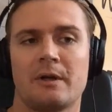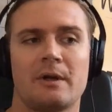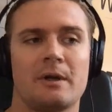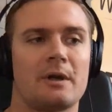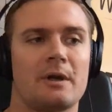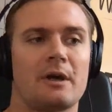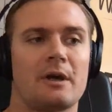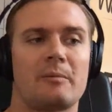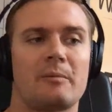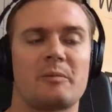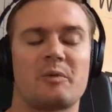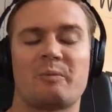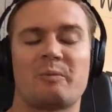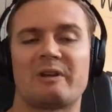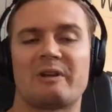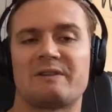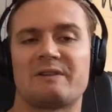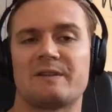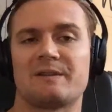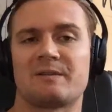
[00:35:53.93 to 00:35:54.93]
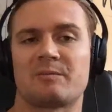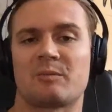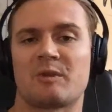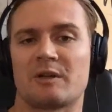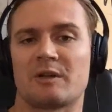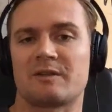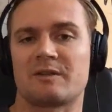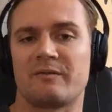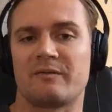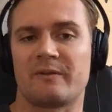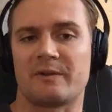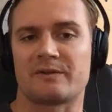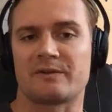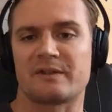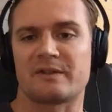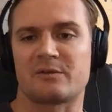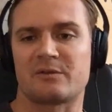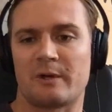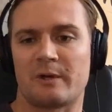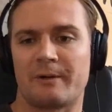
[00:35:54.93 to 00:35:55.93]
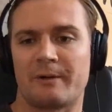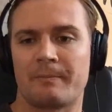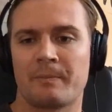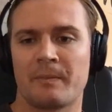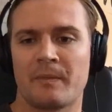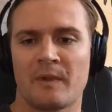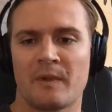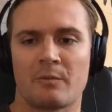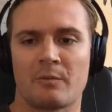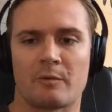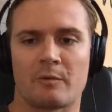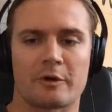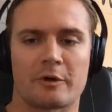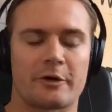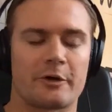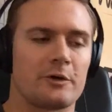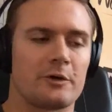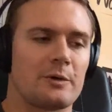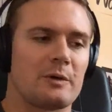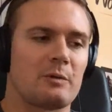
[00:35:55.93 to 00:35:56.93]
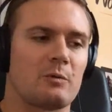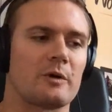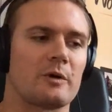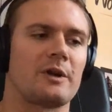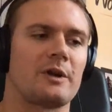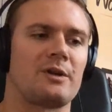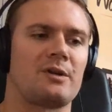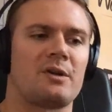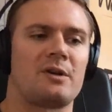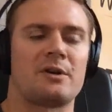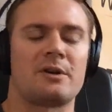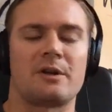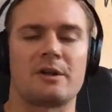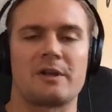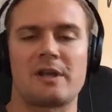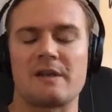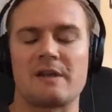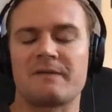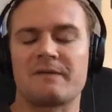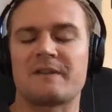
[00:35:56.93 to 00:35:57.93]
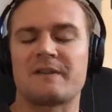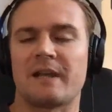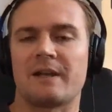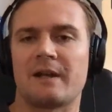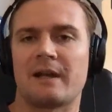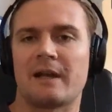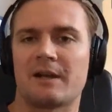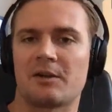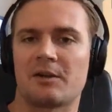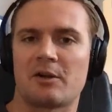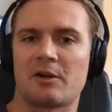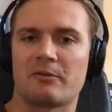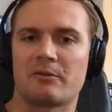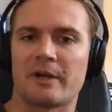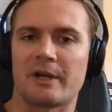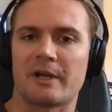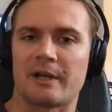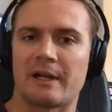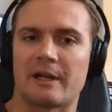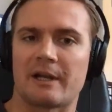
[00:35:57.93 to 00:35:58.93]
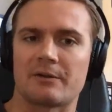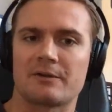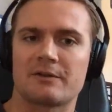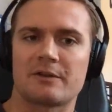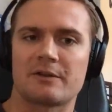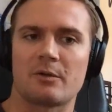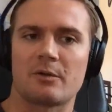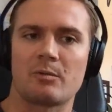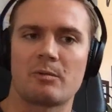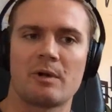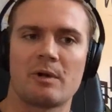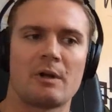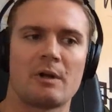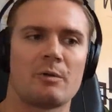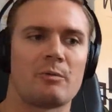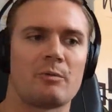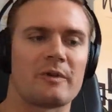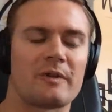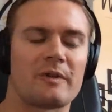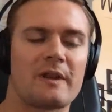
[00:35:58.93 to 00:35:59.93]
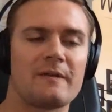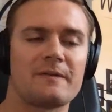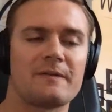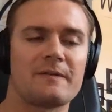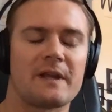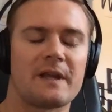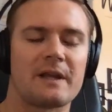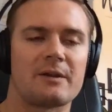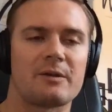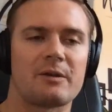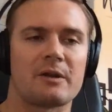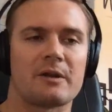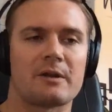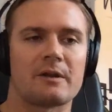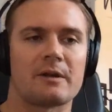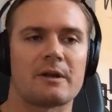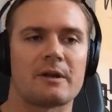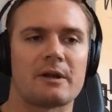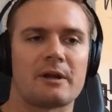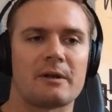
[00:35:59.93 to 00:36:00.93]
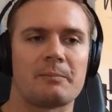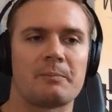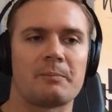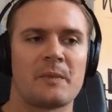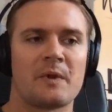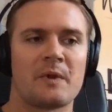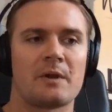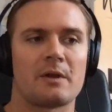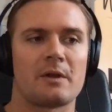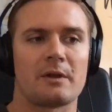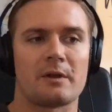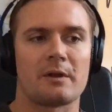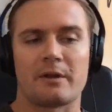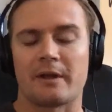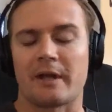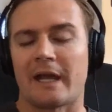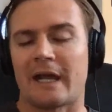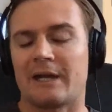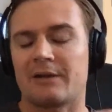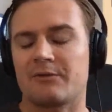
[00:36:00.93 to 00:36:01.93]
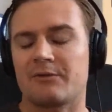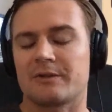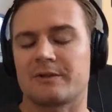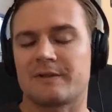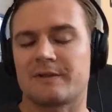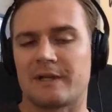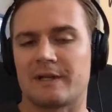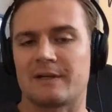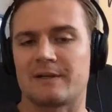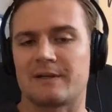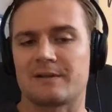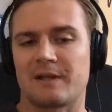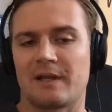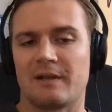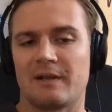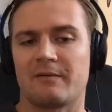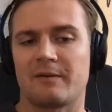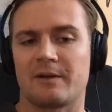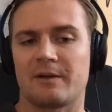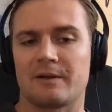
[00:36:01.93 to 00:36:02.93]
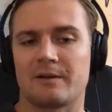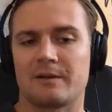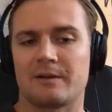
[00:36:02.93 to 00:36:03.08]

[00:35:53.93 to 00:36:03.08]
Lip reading: you might see some custom fields as well. We're currently working on a gift aid add-on right now. So with gift aid, the address that is given